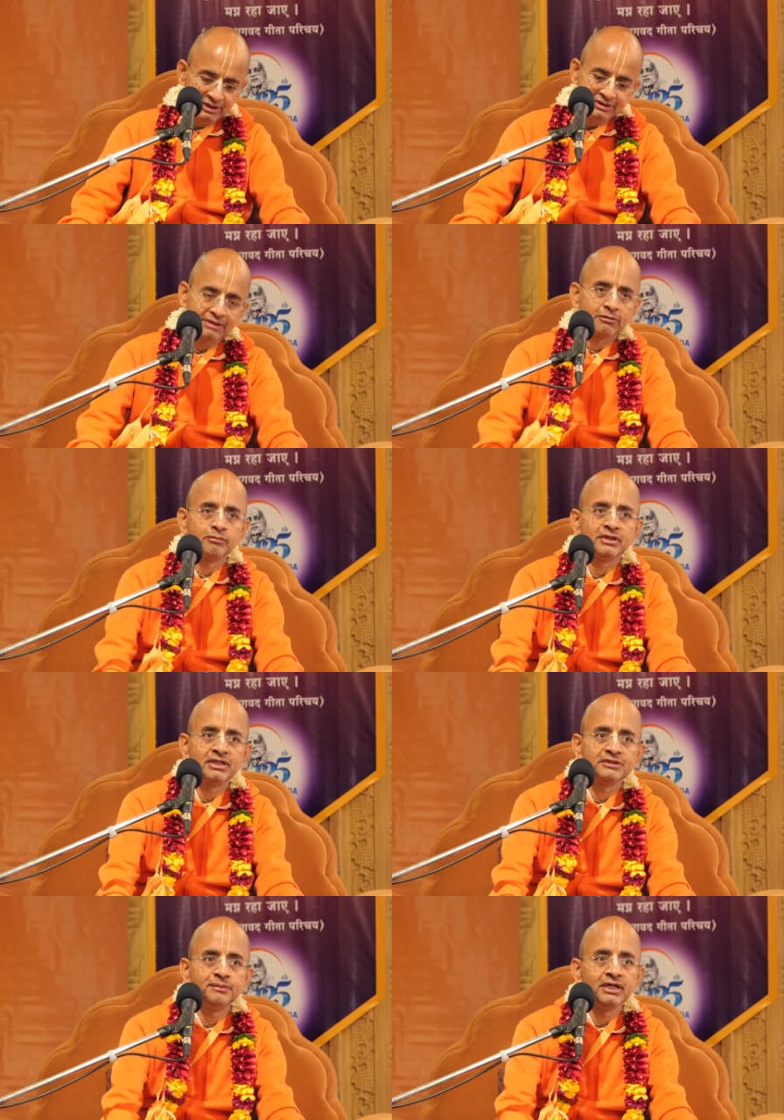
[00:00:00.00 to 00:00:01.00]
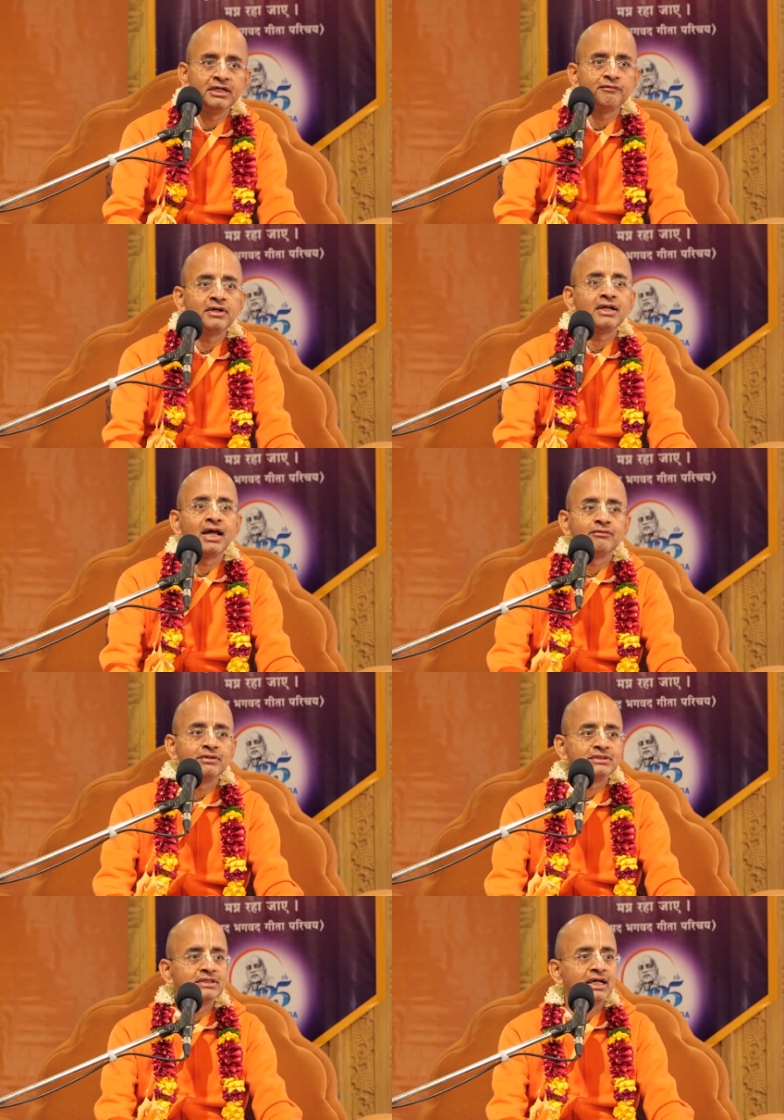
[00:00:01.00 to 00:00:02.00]
he said, Prabhupada, they speak a different
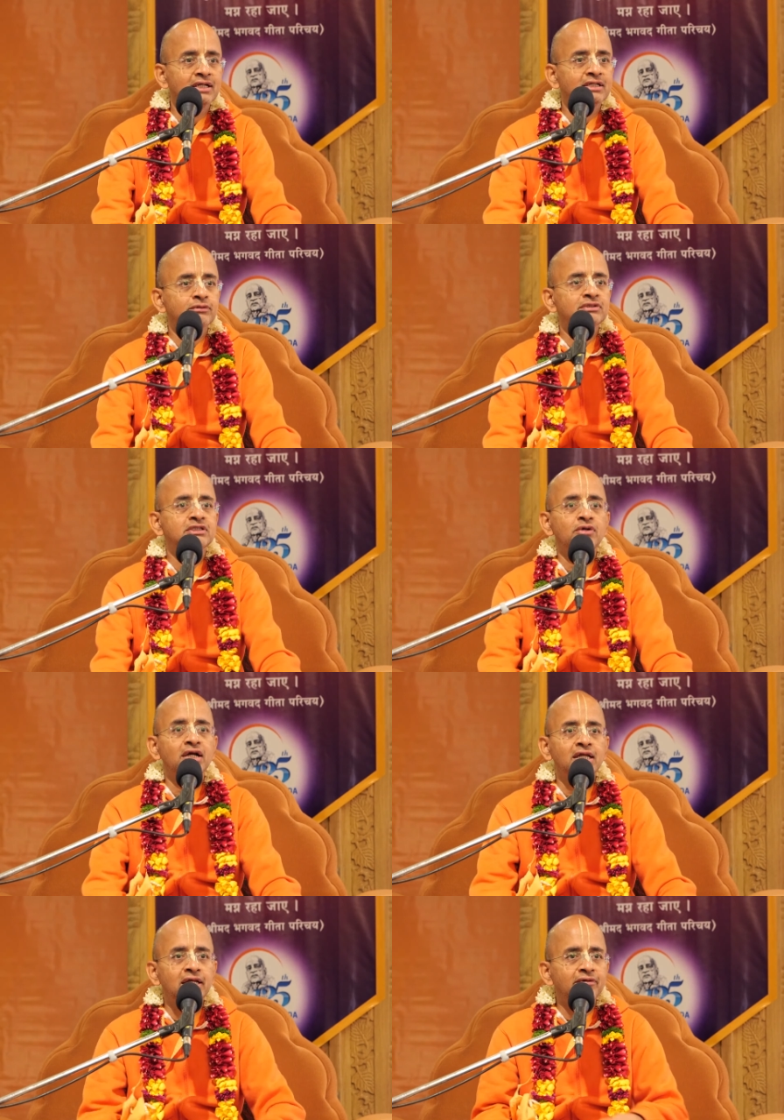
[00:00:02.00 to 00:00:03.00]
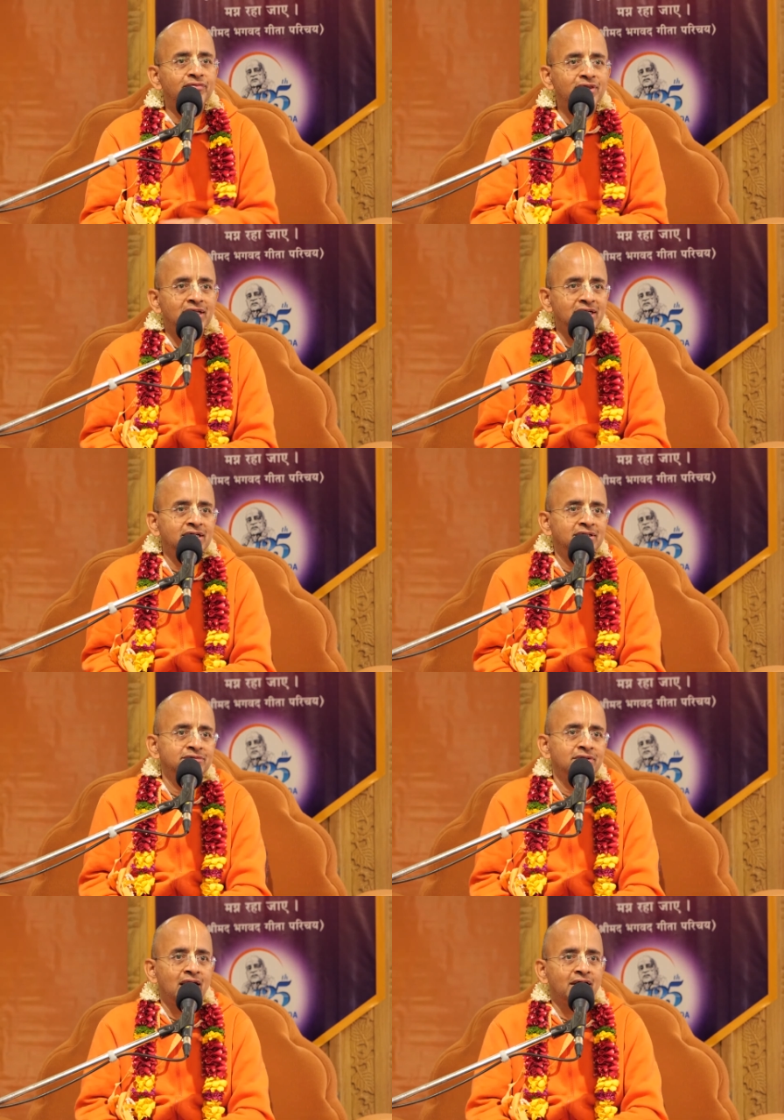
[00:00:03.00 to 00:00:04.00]
language there, on Swahili
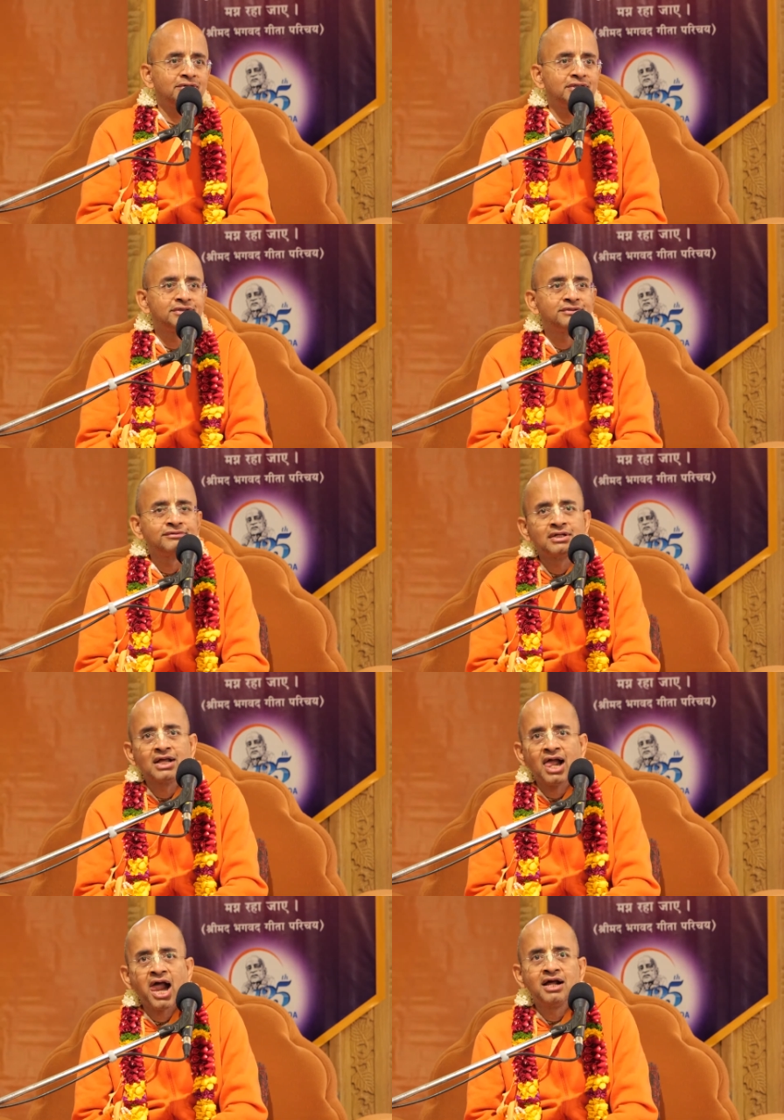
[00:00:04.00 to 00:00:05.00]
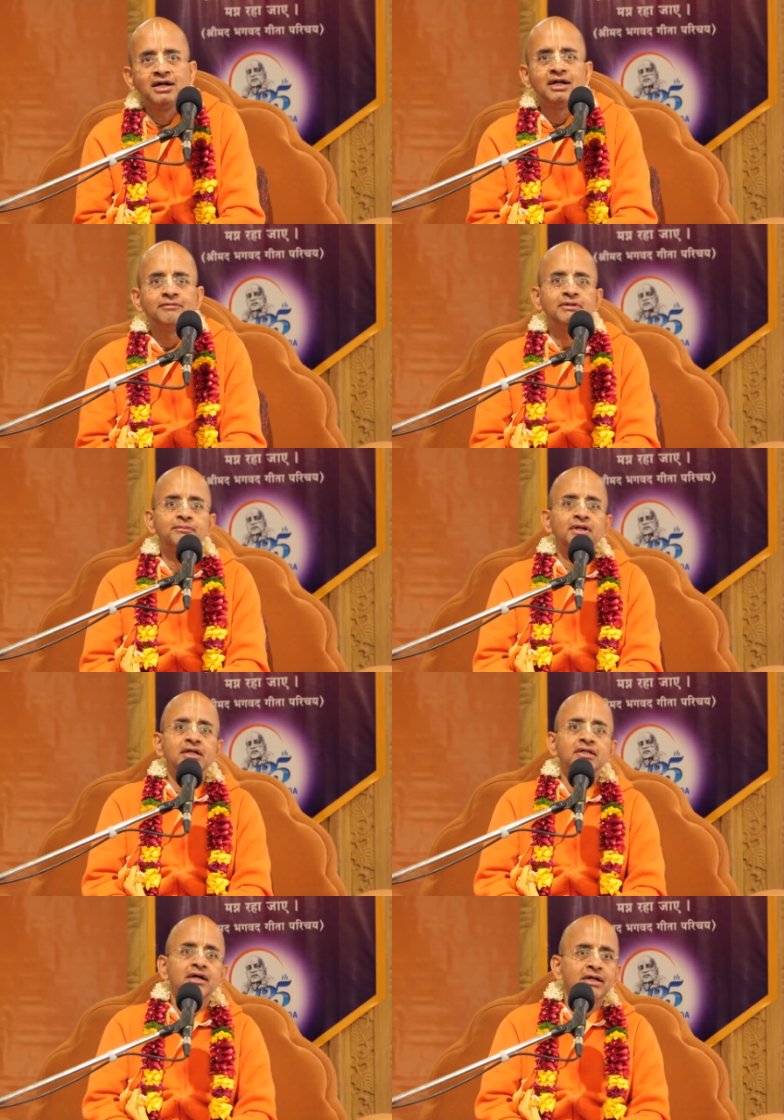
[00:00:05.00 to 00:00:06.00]
language and people,
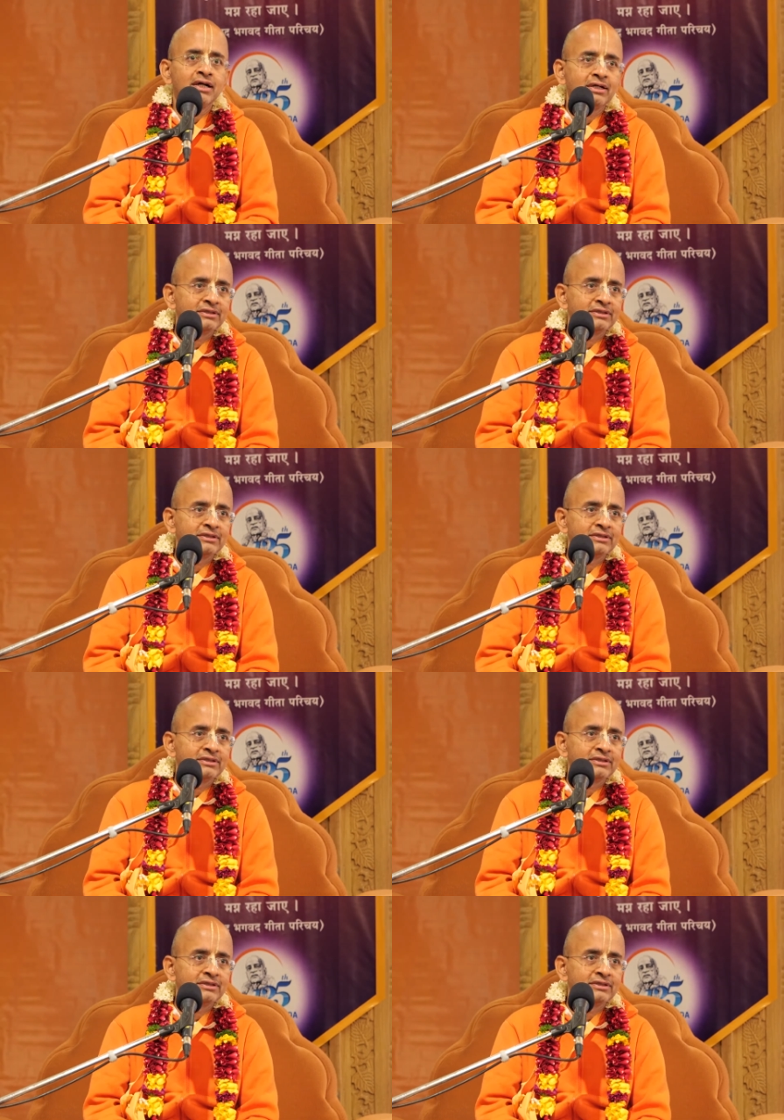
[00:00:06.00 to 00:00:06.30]
and they can't